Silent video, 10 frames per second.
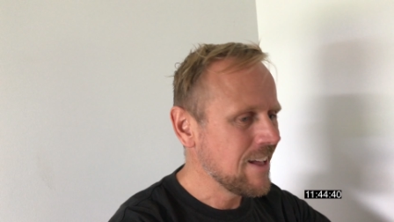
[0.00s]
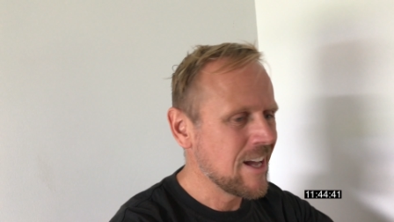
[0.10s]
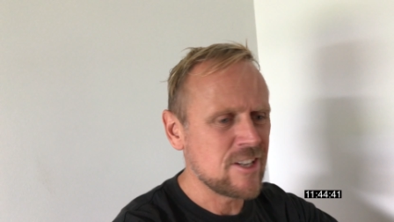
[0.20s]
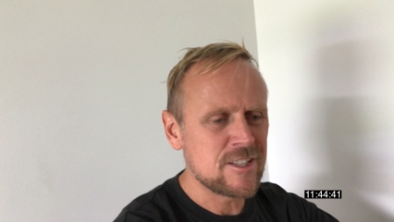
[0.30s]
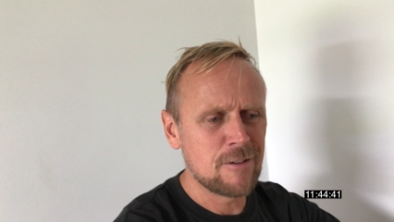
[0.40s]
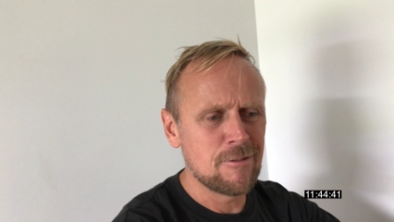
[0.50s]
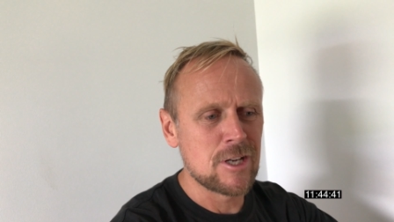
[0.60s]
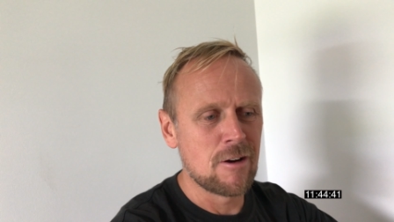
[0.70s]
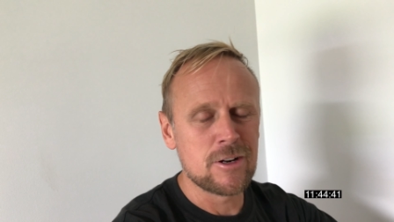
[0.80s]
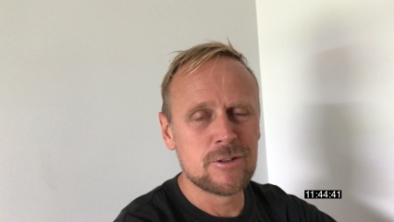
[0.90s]
Actually, it's not
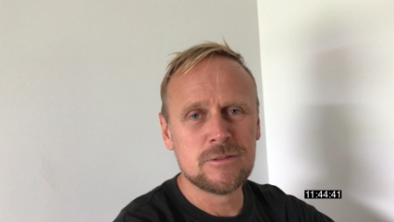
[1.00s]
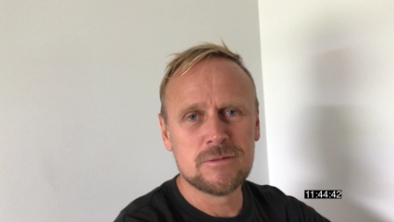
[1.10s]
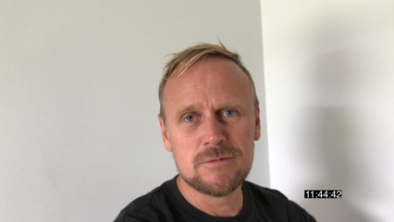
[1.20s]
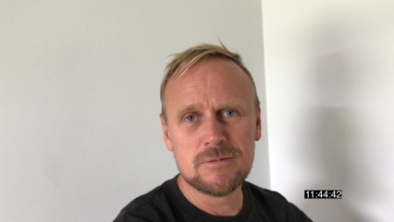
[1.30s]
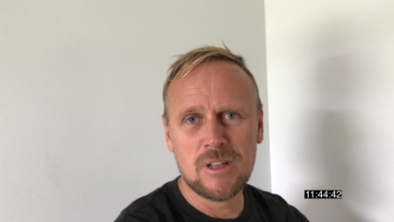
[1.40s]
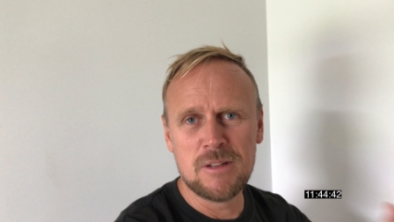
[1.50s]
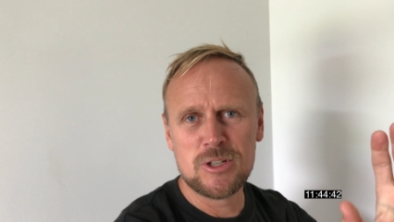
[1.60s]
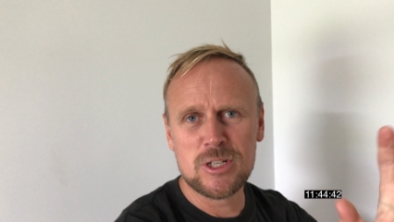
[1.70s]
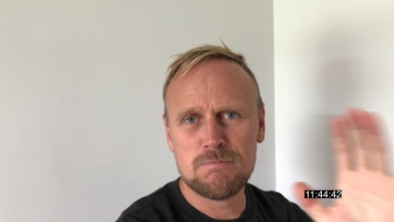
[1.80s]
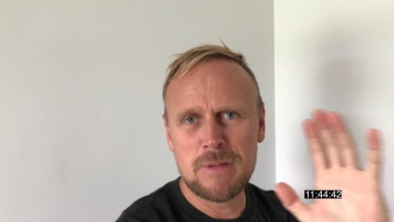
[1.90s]
rhetorical. It
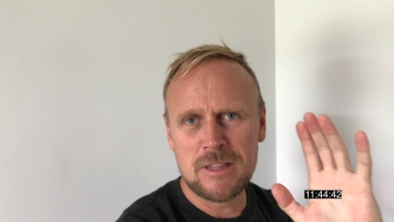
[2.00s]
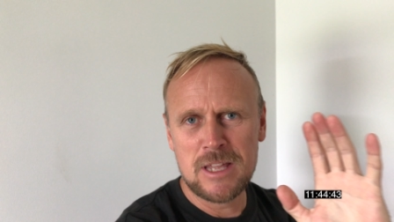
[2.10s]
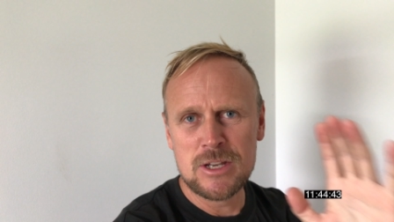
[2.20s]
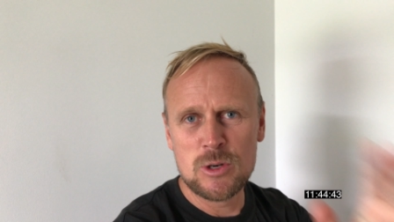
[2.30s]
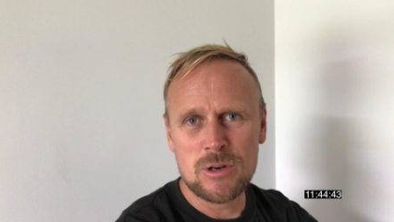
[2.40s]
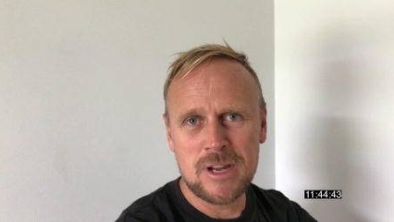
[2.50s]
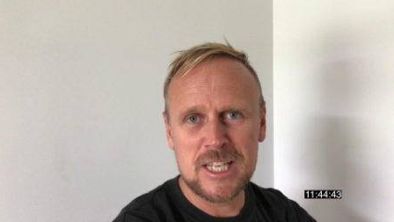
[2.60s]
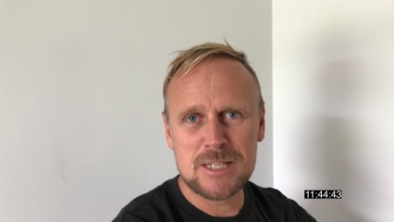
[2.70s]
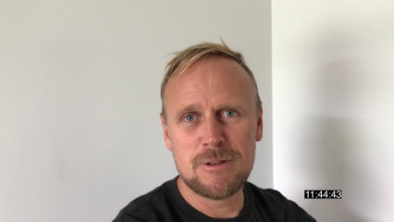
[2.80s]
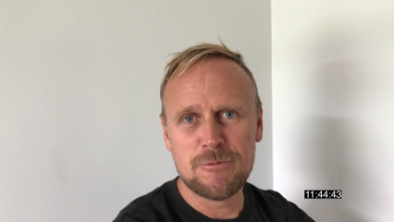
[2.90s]
just meant that you couldn't
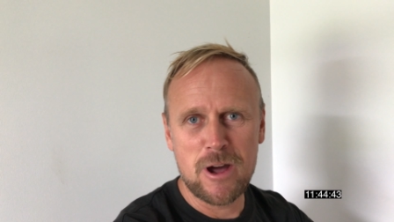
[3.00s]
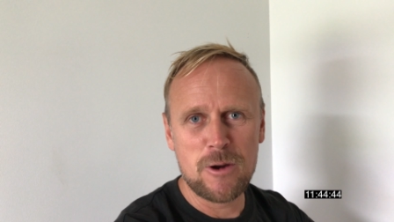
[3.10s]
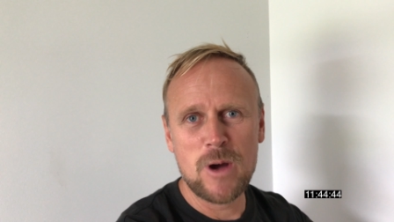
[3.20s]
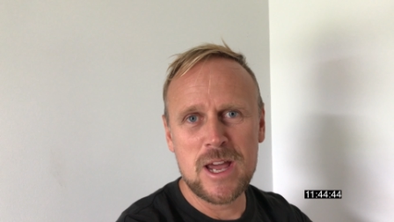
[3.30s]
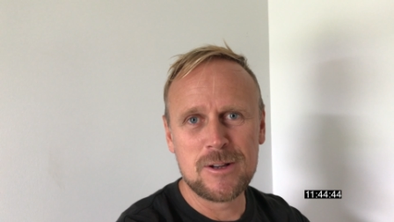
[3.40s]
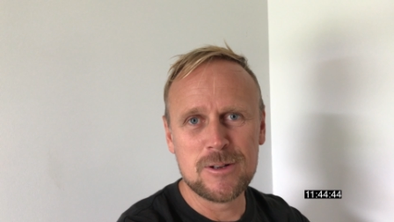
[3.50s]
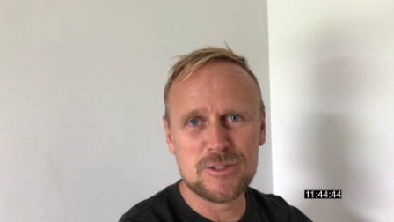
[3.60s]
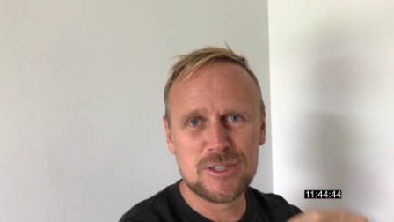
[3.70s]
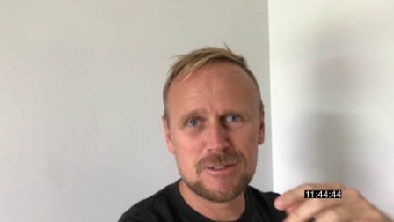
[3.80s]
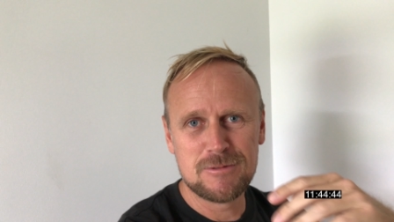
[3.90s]
answer me right away
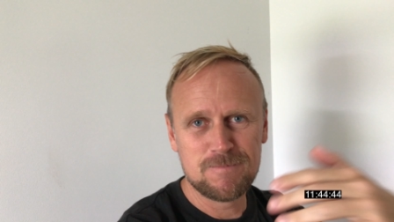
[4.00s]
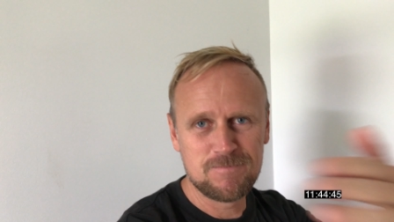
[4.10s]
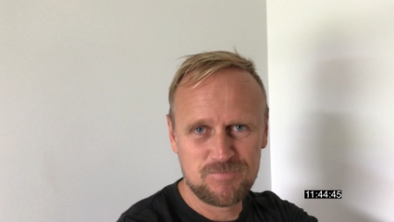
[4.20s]
because